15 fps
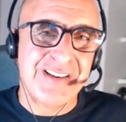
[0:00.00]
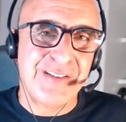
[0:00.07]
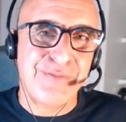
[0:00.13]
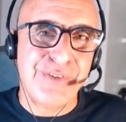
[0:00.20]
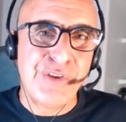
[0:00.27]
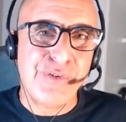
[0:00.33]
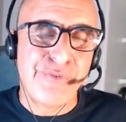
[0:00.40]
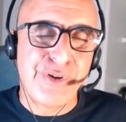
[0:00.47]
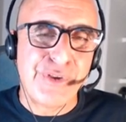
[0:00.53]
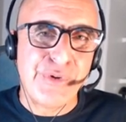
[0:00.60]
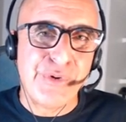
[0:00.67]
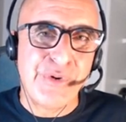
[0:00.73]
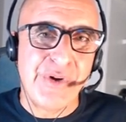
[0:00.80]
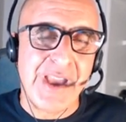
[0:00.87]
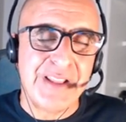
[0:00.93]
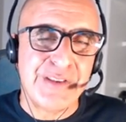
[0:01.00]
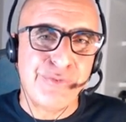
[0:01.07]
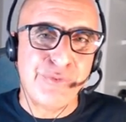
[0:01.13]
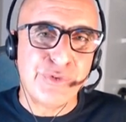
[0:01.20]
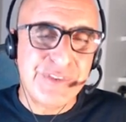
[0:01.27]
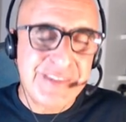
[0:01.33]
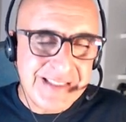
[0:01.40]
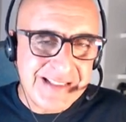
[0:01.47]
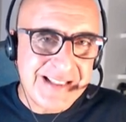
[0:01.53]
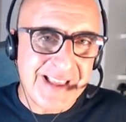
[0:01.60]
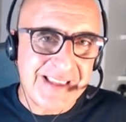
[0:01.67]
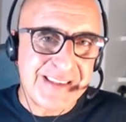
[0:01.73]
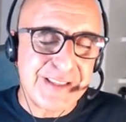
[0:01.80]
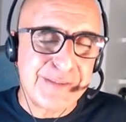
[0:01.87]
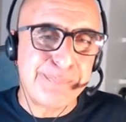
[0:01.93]
video for you. And if you did
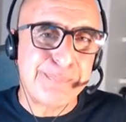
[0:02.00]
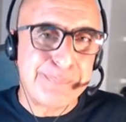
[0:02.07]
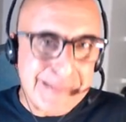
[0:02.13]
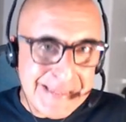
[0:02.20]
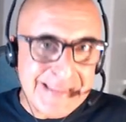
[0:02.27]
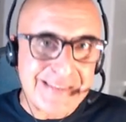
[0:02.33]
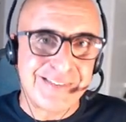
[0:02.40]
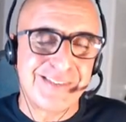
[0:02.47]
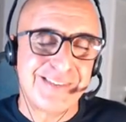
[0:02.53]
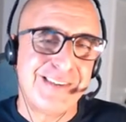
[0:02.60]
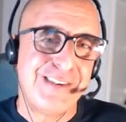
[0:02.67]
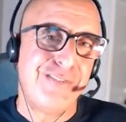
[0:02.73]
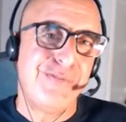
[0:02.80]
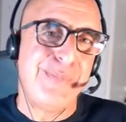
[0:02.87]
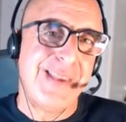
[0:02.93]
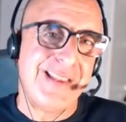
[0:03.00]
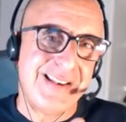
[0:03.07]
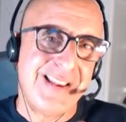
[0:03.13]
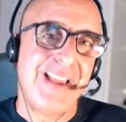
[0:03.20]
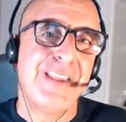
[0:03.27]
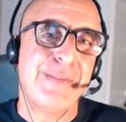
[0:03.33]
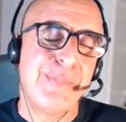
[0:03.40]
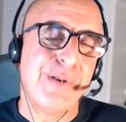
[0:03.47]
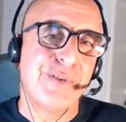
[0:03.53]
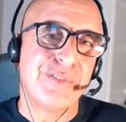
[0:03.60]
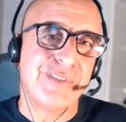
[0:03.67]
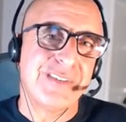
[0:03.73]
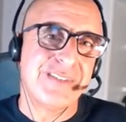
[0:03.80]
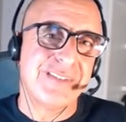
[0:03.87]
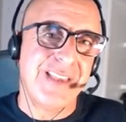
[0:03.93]
like it, please give me a like,
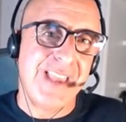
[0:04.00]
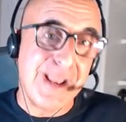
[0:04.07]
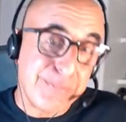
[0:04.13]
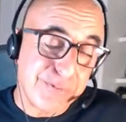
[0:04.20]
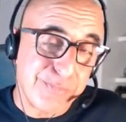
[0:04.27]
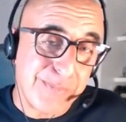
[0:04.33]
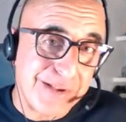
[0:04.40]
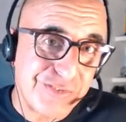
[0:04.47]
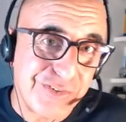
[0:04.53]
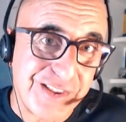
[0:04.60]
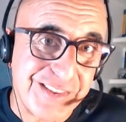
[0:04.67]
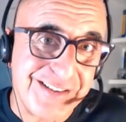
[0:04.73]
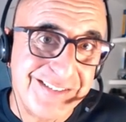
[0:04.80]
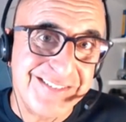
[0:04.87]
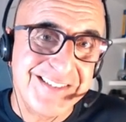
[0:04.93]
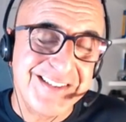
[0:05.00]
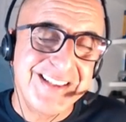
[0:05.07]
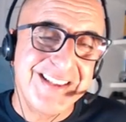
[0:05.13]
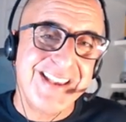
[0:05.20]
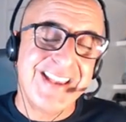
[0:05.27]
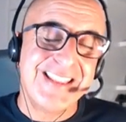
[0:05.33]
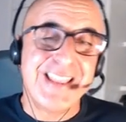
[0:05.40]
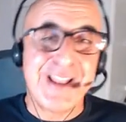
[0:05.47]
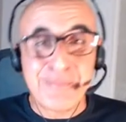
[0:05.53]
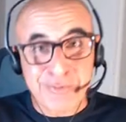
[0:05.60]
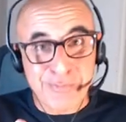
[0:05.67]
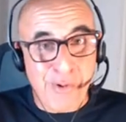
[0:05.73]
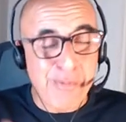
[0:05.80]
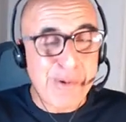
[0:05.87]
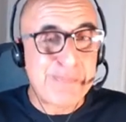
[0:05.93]
because it helps my channel and
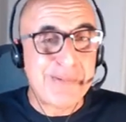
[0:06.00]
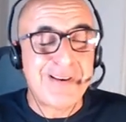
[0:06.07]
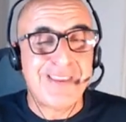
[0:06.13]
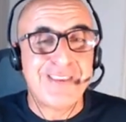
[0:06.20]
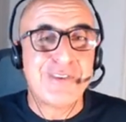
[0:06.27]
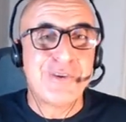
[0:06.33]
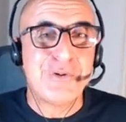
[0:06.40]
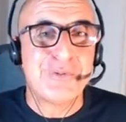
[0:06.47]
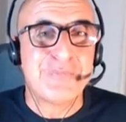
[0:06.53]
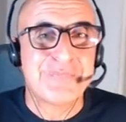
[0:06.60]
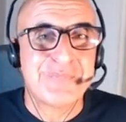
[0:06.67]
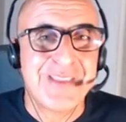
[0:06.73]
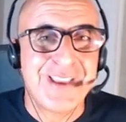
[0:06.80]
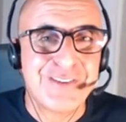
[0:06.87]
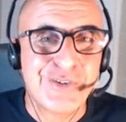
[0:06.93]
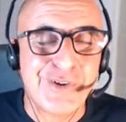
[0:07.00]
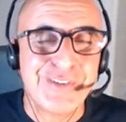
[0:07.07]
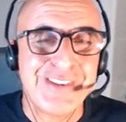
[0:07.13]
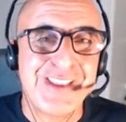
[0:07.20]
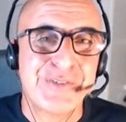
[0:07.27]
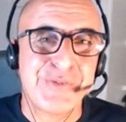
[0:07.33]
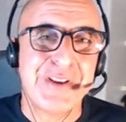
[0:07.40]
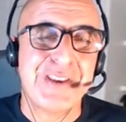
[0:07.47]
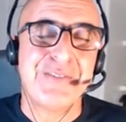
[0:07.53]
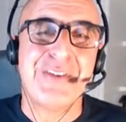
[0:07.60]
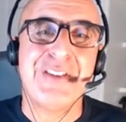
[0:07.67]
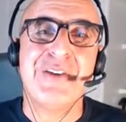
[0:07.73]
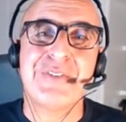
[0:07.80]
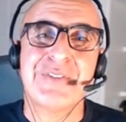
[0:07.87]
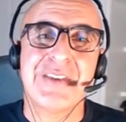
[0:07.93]
helps more people like you enjoy day trading
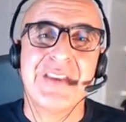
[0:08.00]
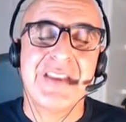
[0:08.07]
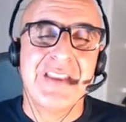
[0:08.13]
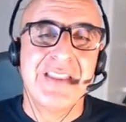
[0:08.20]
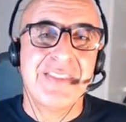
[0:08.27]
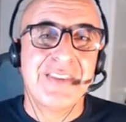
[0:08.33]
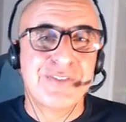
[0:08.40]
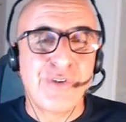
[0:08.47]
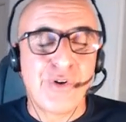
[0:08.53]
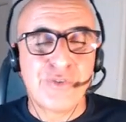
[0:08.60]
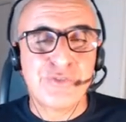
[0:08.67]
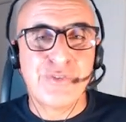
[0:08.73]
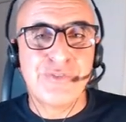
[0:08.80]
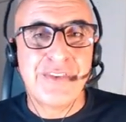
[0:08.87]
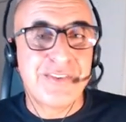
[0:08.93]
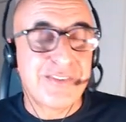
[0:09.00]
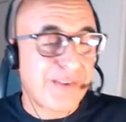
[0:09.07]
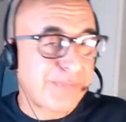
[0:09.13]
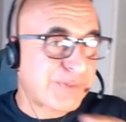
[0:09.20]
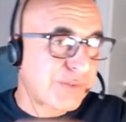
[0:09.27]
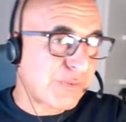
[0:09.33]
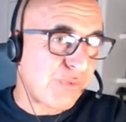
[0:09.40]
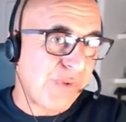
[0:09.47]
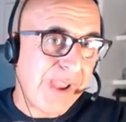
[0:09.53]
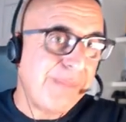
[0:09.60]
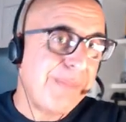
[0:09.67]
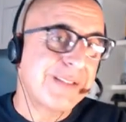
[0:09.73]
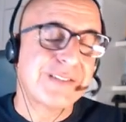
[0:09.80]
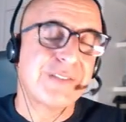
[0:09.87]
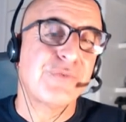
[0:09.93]
videos. There's also the subscribe
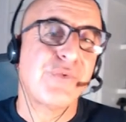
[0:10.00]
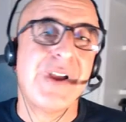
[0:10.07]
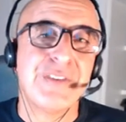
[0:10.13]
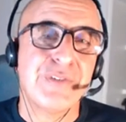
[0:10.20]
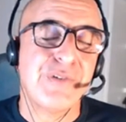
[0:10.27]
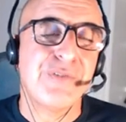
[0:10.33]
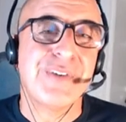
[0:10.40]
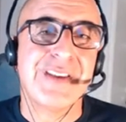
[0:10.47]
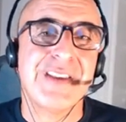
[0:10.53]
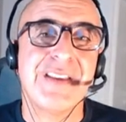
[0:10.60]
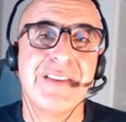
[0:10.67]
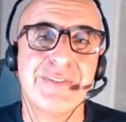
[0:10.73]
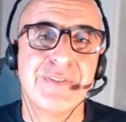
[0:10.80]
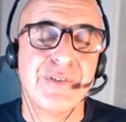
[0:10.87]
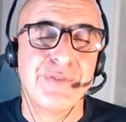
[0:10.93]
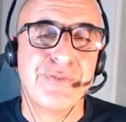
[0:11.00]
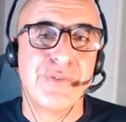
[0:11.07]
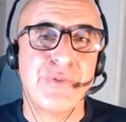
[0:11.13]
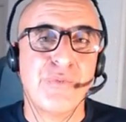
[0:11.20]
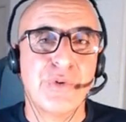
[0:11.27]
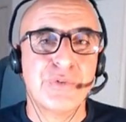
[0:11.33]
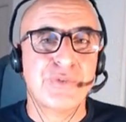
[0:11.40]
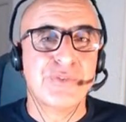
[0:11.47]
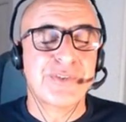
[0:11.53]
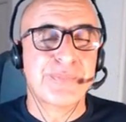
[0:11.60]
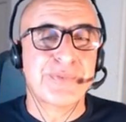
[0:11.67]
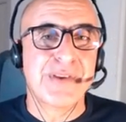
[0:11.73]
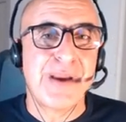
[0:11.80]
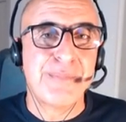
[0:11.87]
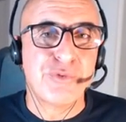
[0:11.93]
button right over here, so if you want to
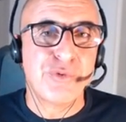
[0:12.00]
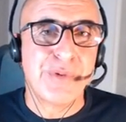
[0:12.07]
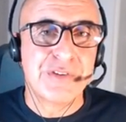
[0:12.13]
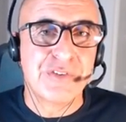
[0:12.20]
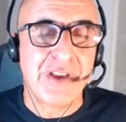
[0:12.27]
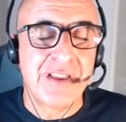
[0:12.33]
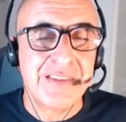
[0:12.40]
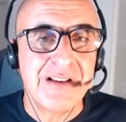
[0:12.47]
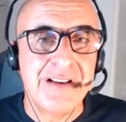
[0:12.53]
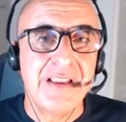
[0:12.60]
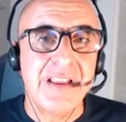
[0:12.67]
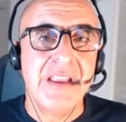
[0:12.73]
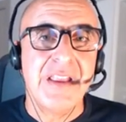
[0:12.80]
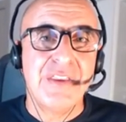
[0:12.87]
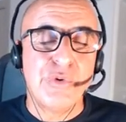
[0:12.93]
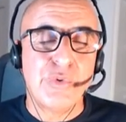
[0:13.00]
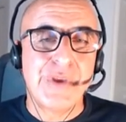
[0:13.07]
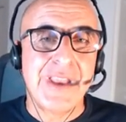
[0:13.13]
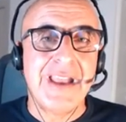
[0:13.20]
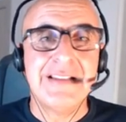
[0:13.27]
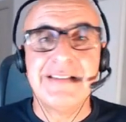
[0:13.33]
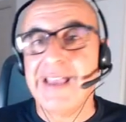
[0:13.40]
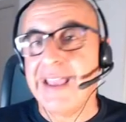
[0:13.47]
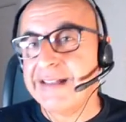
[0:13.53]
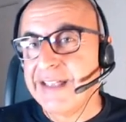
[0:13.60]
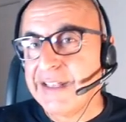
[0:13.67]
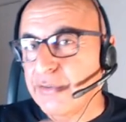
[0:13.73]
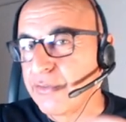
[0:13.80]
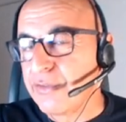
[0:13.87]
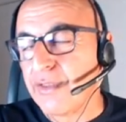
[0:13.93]
subscribe to my channel, you can, and
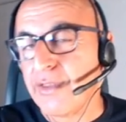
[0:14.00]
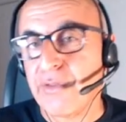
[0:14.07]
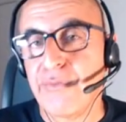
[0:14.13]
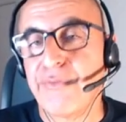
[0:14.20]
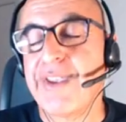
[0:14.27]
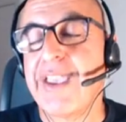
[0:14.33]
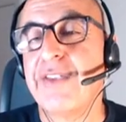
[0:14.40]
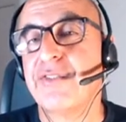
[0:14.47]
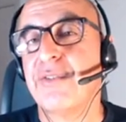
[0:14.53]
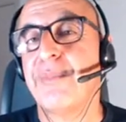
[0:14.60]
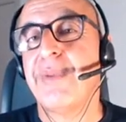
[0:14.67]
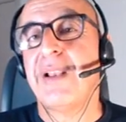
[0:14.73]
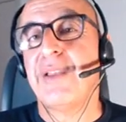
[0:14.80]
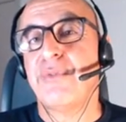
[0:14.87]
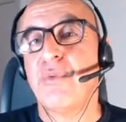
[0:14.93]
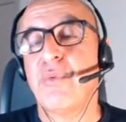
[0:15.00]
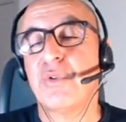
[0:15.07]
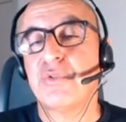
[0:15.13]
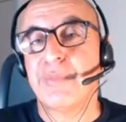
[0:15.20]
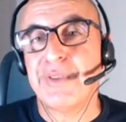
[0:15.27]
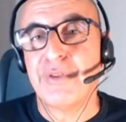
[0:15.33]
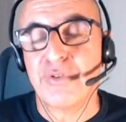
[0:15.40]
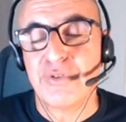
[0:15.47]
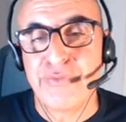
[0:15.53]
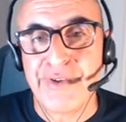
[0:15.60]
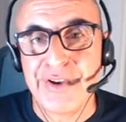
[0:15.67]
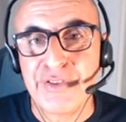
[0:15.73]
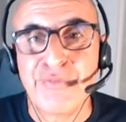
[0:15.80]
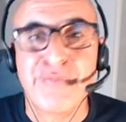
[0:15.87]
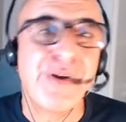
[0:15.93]
hit on the notification bell if you want to be
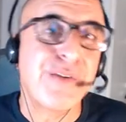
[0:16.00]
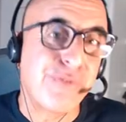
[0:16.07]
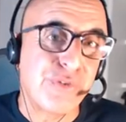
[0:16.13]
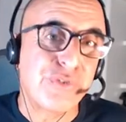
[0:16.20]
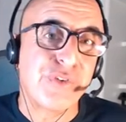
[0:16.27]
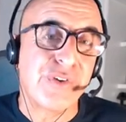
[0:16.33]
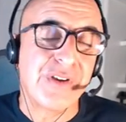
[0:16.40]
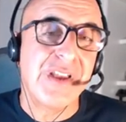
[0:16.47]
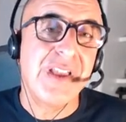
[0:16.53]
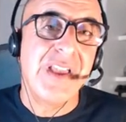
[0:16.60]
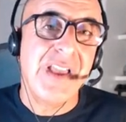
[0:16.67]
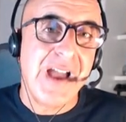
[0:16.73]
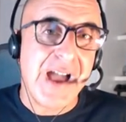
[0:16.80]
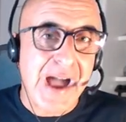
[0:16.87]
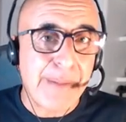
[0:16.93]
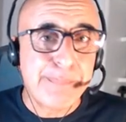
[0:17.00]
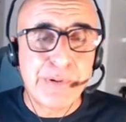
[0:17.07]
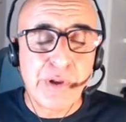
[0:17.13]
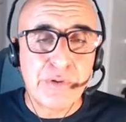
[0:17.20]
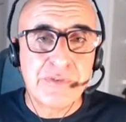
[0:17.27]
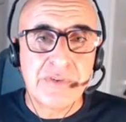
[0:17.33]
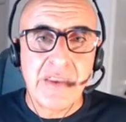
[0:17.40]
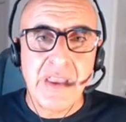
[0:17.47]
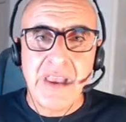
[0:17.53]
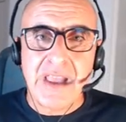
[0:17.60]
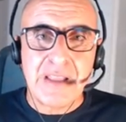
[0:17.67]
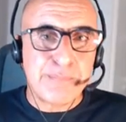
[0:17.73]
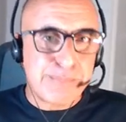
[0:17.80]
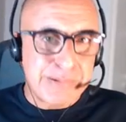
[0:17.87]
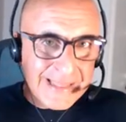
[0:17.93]
notified of my future uploads.
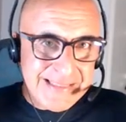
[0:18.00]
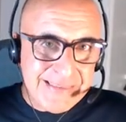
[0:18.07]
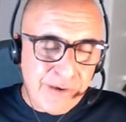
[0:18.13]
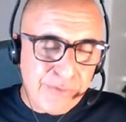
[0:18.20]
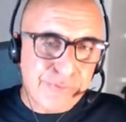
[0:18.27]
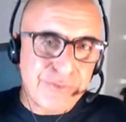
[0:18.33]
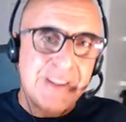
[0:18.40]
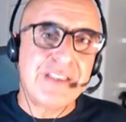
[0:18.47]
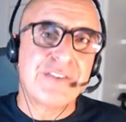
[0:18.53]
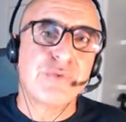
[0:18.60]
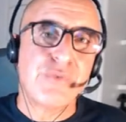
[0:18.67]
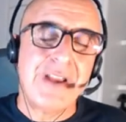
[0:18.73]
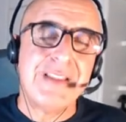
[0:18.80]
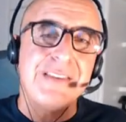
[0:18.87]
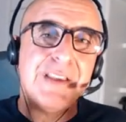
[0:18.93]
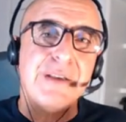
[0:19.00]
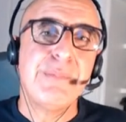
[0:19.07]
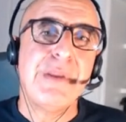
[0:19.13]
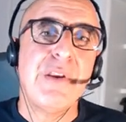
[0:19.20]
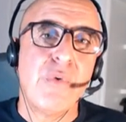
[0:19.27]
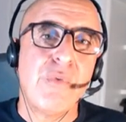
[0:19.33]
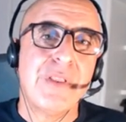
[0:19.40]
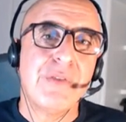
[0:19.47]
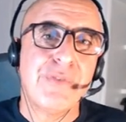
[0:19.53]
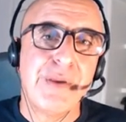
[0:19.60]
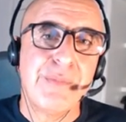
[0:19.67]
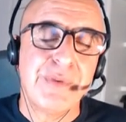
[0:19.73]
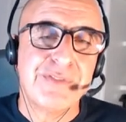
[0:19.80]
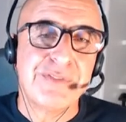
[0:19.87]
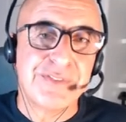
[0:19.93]
And plenty of links right here below. One of
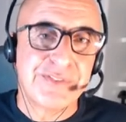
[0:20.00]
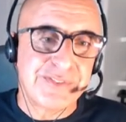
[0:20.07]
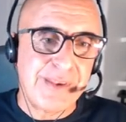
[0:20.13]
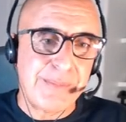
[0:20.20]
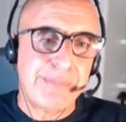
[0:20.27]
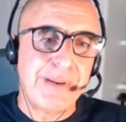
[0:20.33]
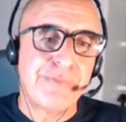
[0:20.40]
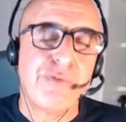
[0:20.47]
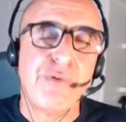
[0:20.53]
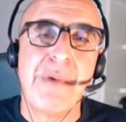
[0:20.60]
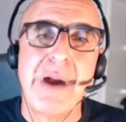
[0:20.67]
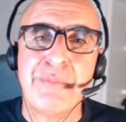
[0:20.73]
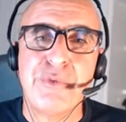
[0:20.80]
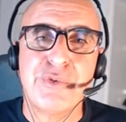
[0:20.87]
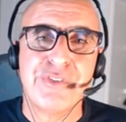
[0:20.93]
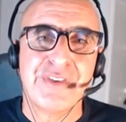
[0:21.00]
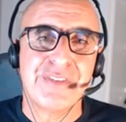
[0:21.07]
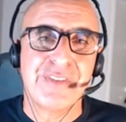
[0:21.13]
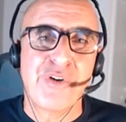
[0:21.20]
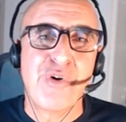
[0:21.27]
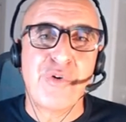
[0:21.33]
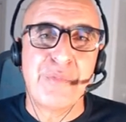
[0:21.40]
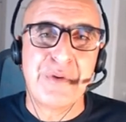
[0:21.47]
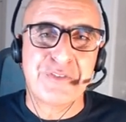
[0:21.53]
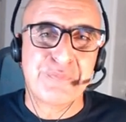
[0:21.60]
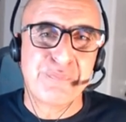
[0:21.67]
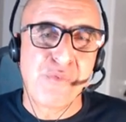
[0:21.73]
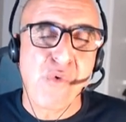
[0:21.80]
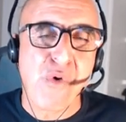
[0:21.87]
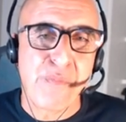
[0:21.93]
them is the same platform I'm using, the ColMex
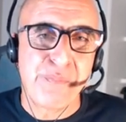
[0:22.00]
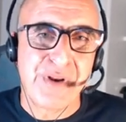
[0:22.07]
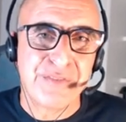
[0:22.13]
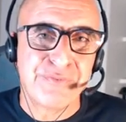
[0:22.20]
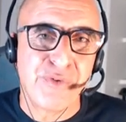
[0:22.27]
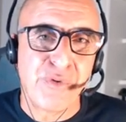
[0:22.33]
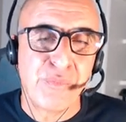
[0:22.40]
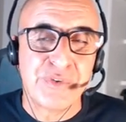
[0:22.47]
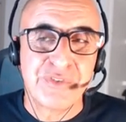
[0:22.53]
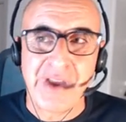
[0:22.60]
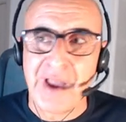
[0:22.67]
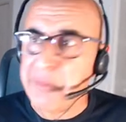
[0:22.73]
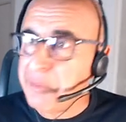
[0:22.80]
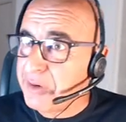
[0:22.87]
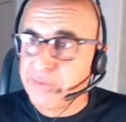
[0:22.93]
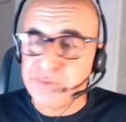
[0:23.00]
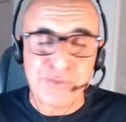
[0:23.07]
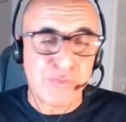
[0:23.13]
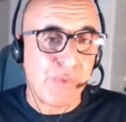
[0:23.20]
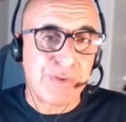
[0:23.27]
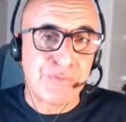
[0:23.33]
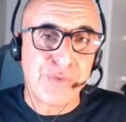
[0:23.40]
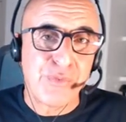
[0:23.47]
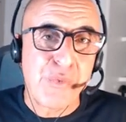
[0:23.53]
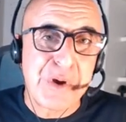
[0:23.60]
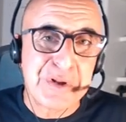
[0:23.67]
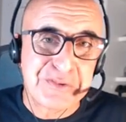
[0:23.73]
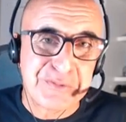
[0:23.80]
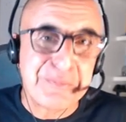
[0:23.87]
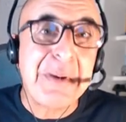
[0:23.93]
Pro platform, which I believe is one of the
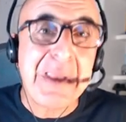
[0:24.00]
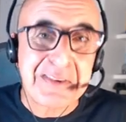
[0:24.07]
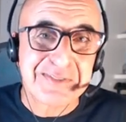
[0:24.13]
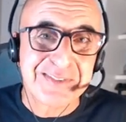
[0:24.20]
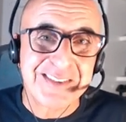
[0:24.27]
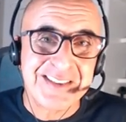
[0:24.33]
world's best.